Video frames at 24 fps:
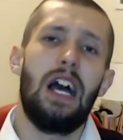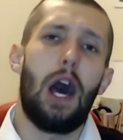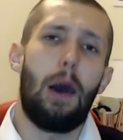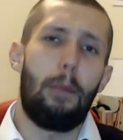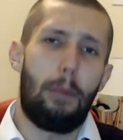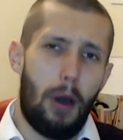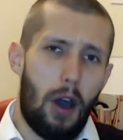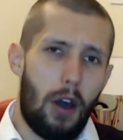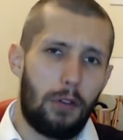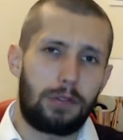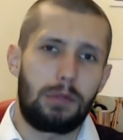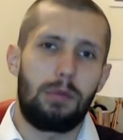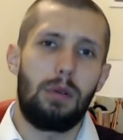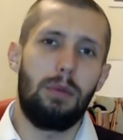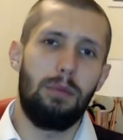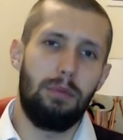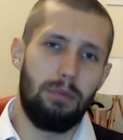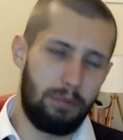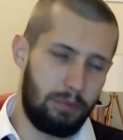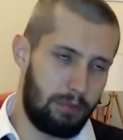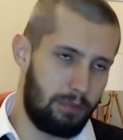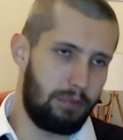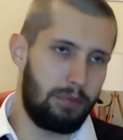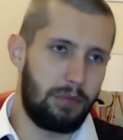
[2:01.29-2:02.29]
Apart from
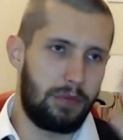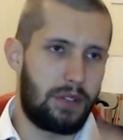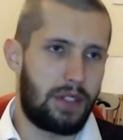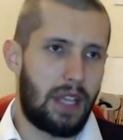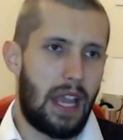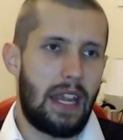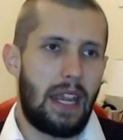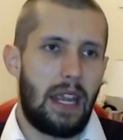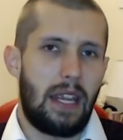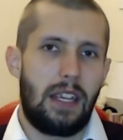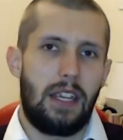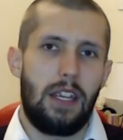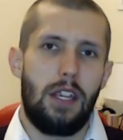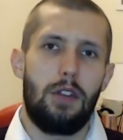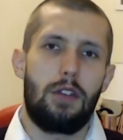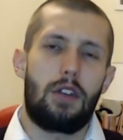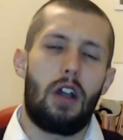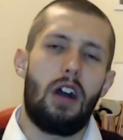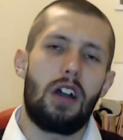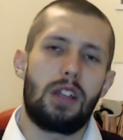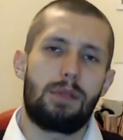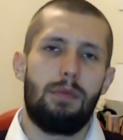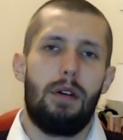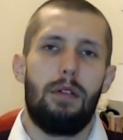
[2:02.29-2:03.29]
updating you
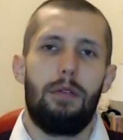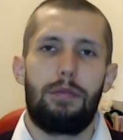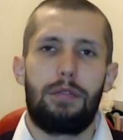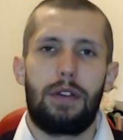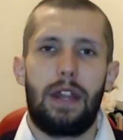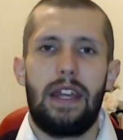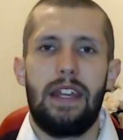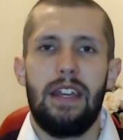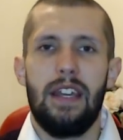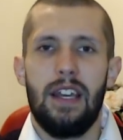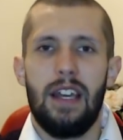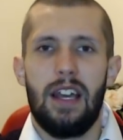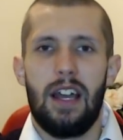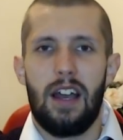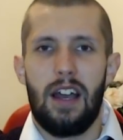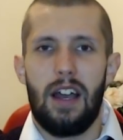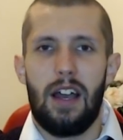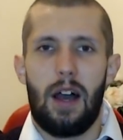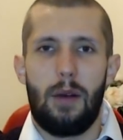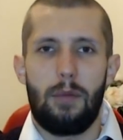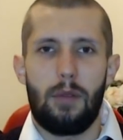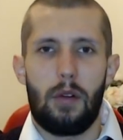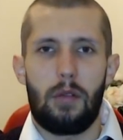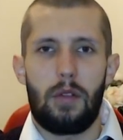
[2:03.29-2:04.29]
guys monthly,
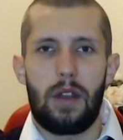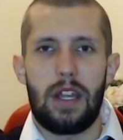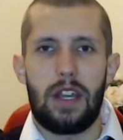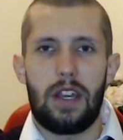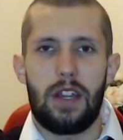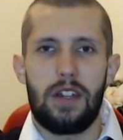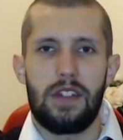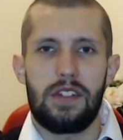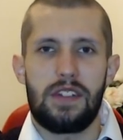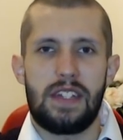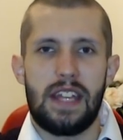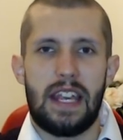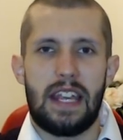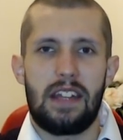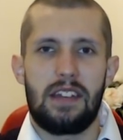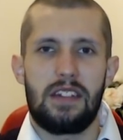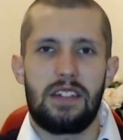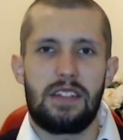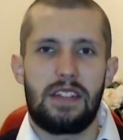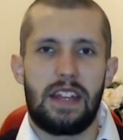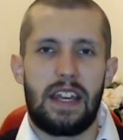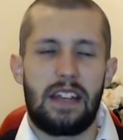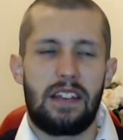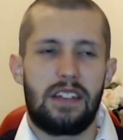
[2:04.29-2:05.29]
I'm not really good at sticking to
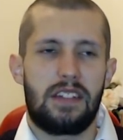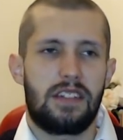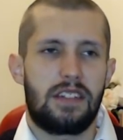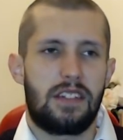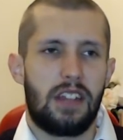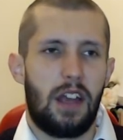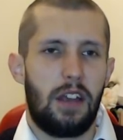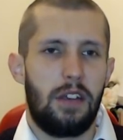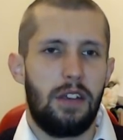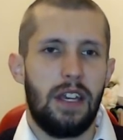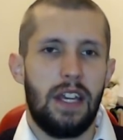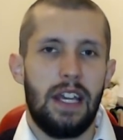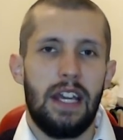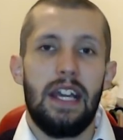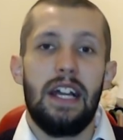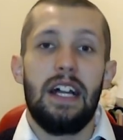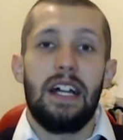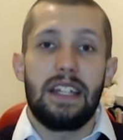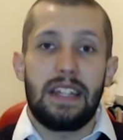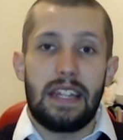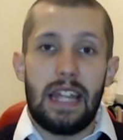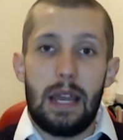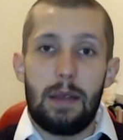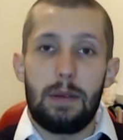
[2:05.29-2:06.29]
things. So
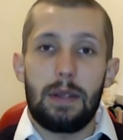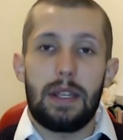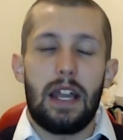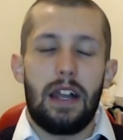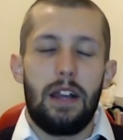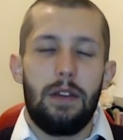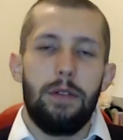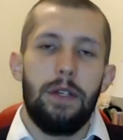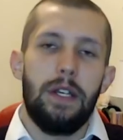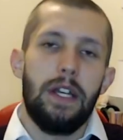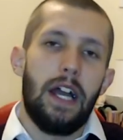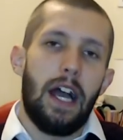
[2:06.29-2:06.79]
there we go.